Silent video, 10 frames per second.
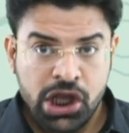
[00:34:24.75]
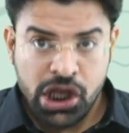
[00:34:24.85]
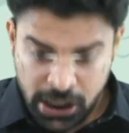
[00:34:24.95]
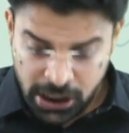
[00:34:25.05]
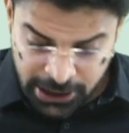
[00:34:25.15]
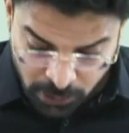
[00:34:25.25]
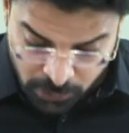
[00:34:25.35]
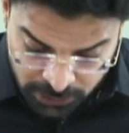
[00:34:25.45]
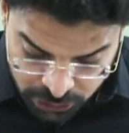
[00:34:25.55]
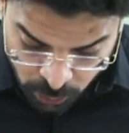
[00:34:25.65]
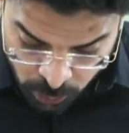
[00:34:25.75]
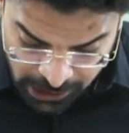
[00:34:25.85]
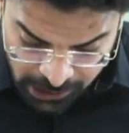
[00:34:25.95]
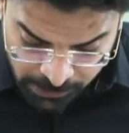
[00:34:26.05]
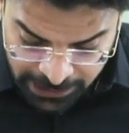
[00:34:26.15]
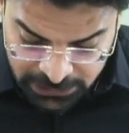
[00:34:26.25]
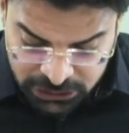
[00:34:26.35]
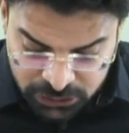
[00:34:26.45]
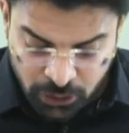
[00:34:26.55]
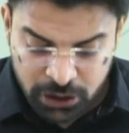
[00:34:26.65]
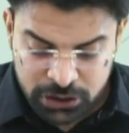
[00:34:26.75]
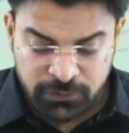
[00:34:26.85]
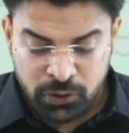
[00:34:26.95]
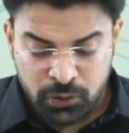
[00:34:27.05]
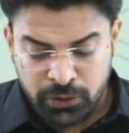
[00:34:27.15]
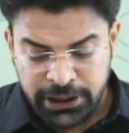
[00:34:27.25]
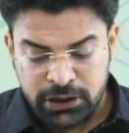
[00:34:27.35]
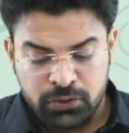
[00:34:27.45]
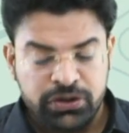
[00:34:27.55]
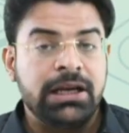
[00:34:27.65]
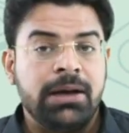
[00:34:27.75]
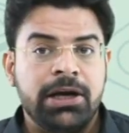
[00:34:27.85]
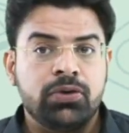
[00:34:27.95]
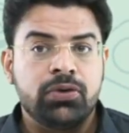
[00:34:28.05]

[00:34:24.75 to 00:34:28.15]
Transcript: equals to 1 minus cos of 2 into theta by 2,